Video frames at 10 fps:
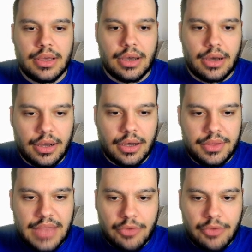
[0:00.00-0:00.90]

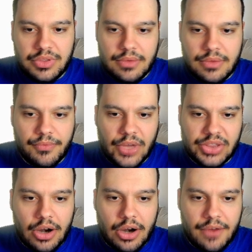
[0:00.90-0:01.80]
Now
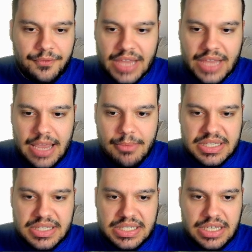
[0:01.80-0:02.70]
Valtara Flame
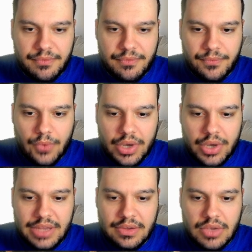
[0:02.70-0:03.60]
and Seed of Void,